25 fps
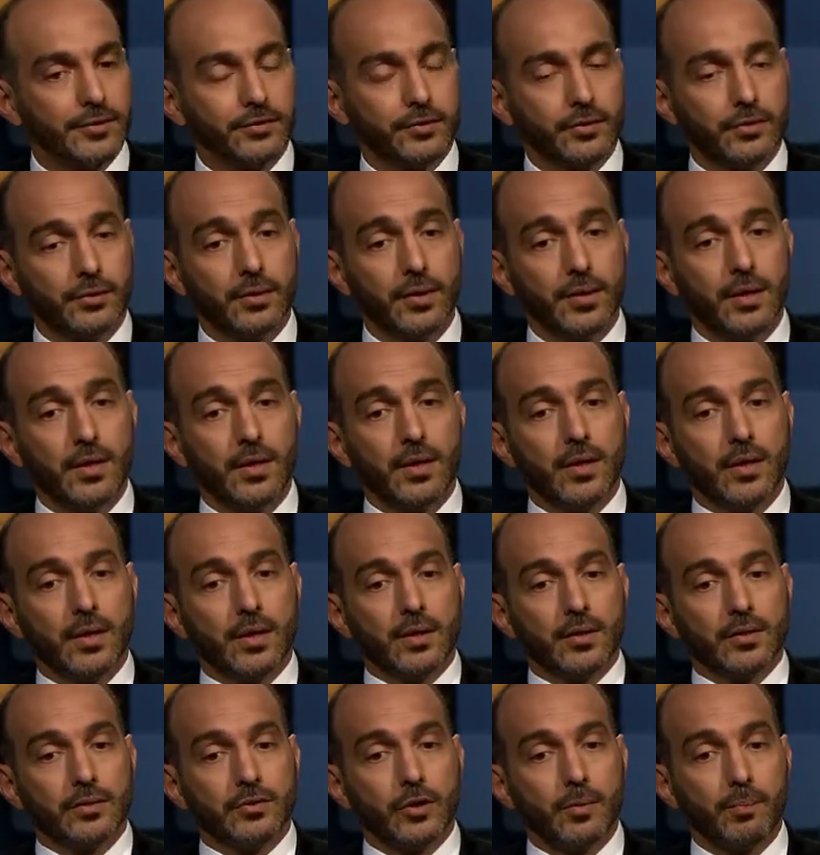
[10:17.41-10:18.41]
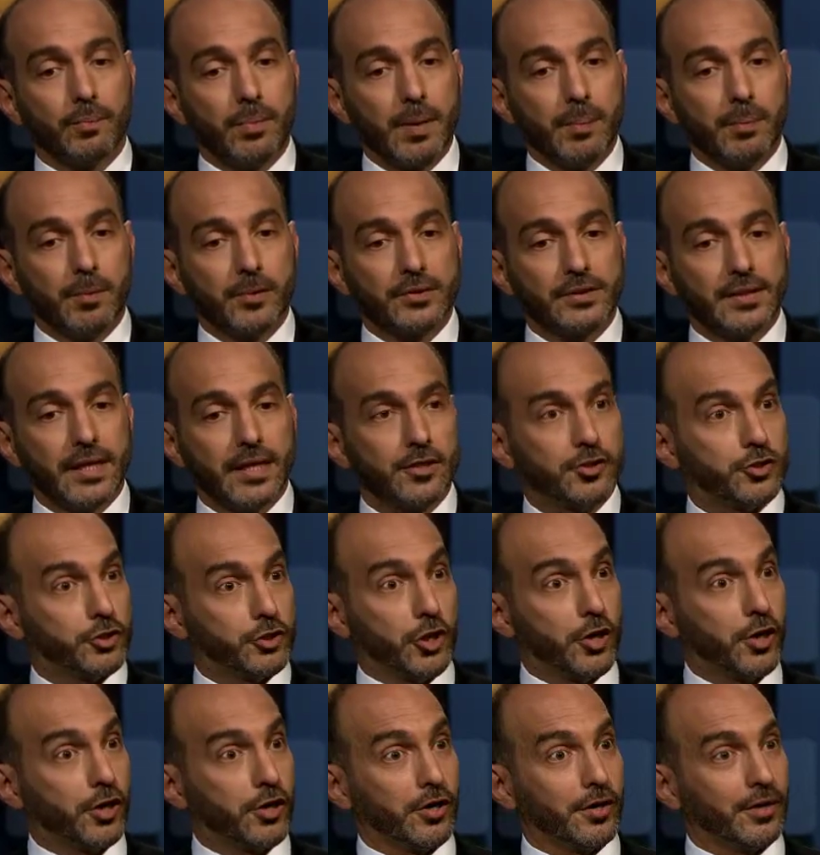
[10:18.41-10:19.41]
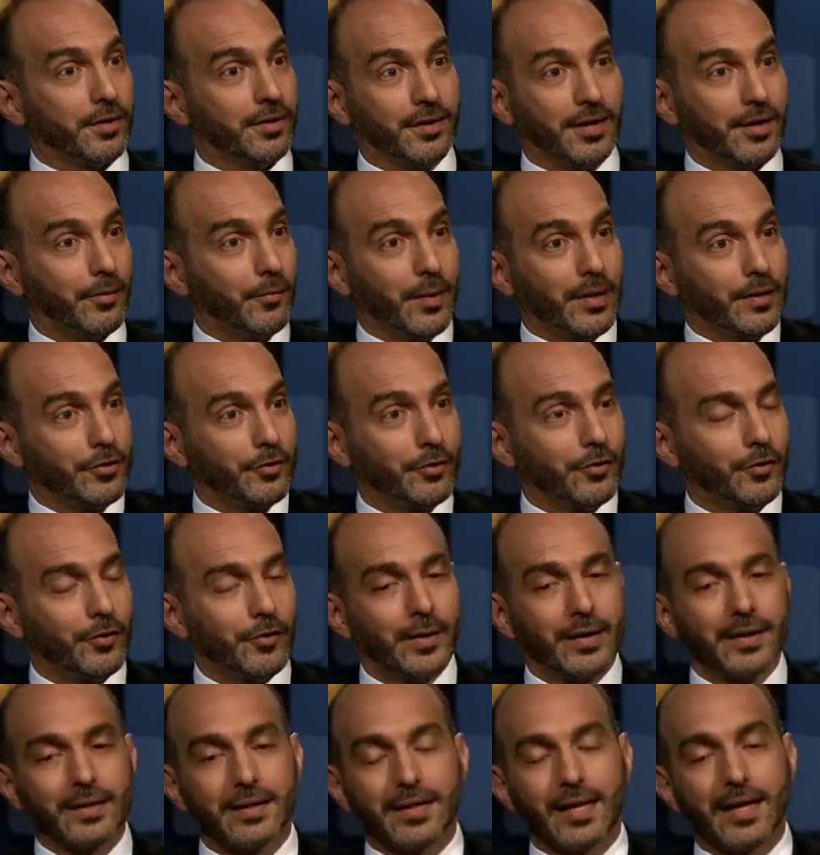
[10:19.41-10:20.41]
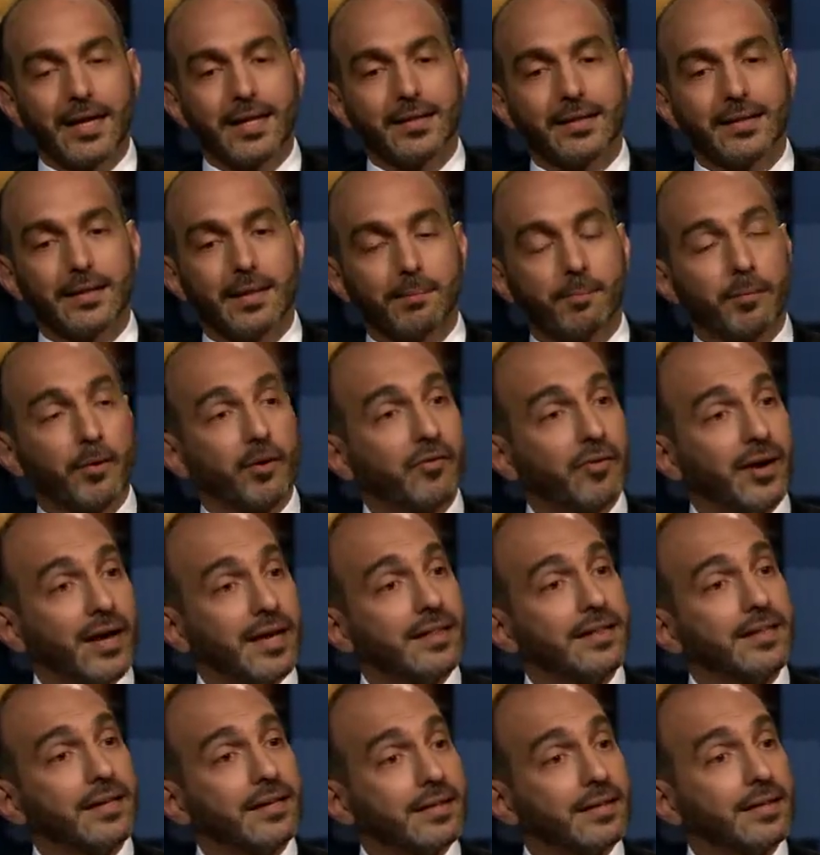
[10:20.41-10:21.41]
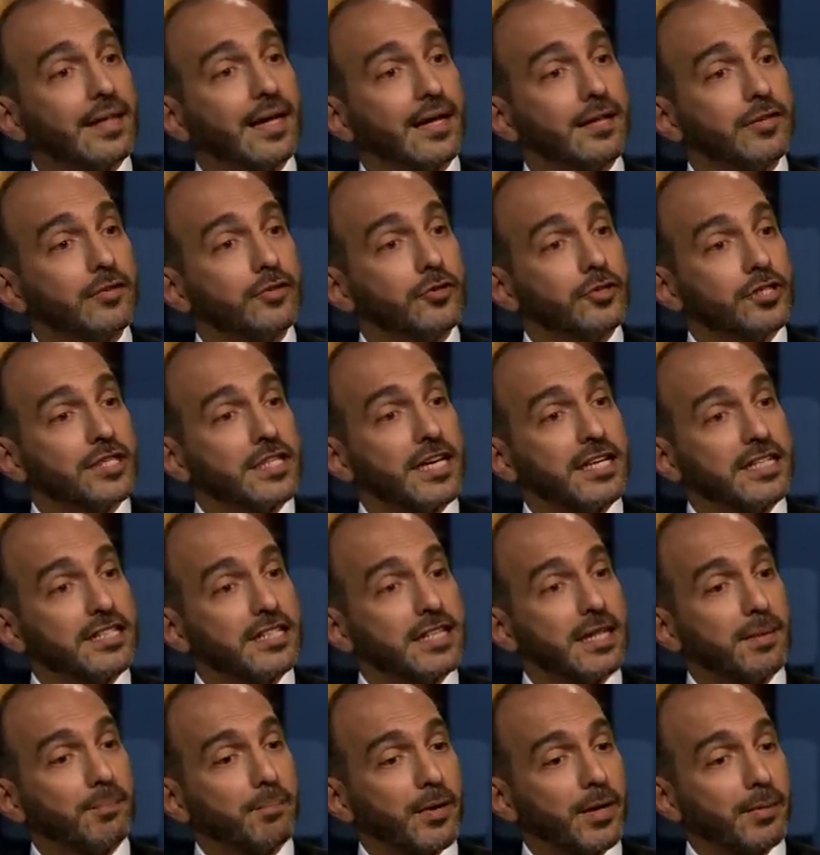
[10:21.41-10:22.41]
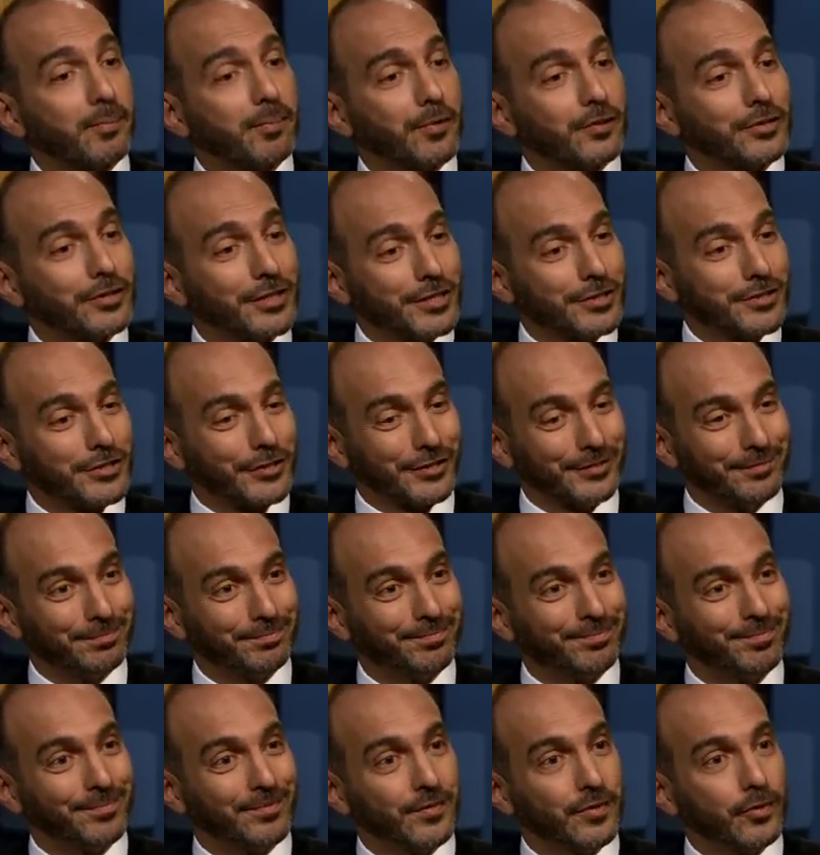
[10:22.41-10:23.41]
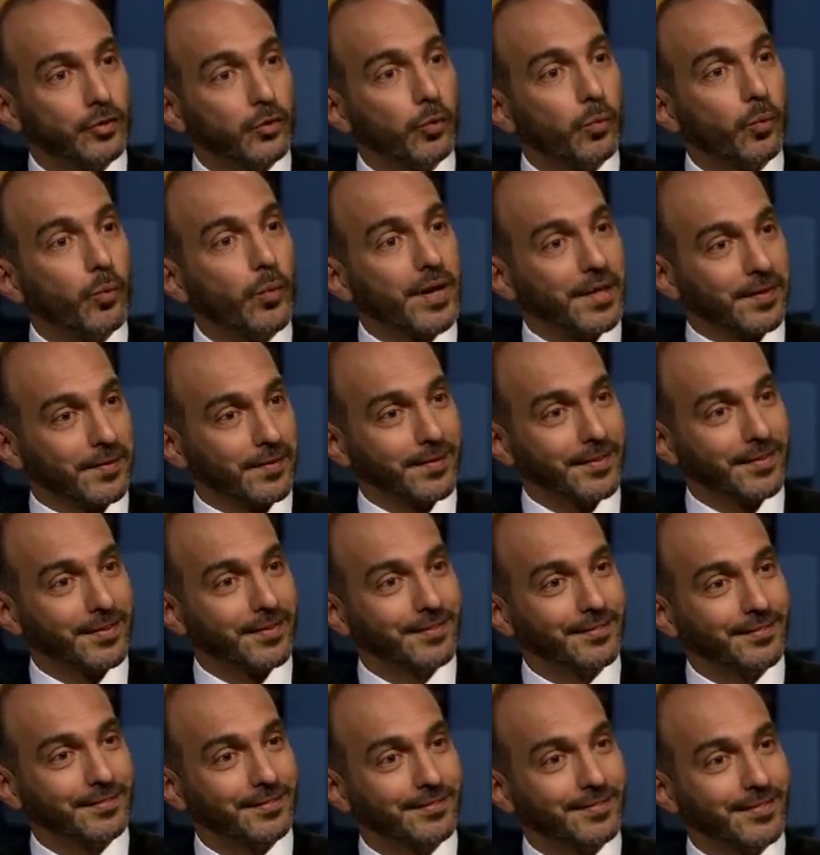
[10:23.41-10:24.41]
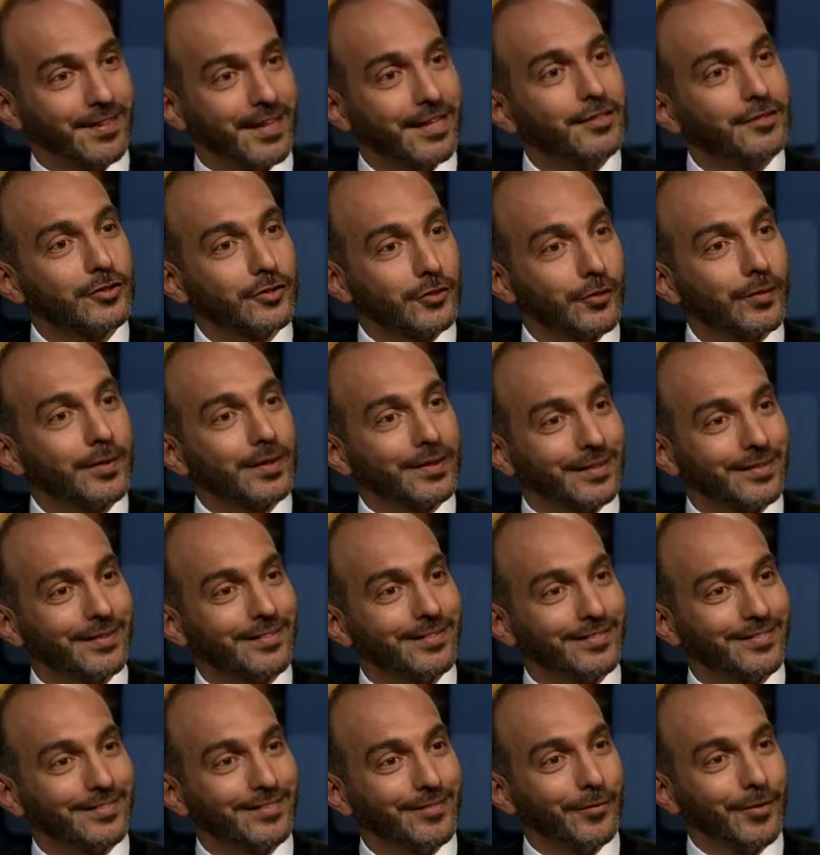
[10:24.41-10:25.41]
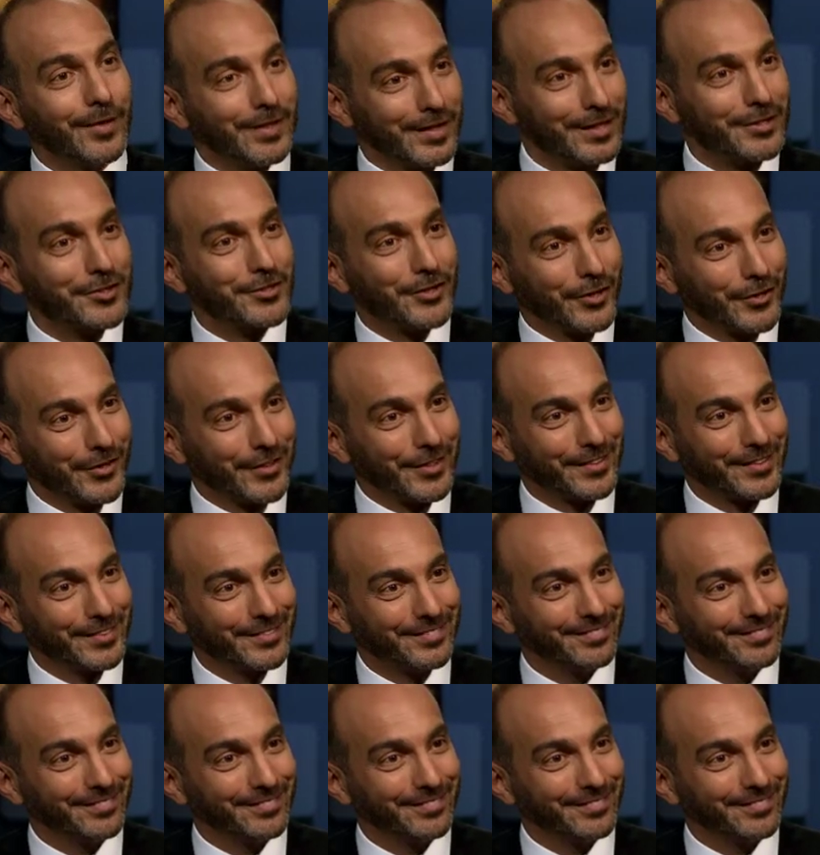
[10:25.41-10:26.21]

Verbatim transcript: So some people say, sure, I want to do it, and provided that you change the preposition to with. Let's do it with each other.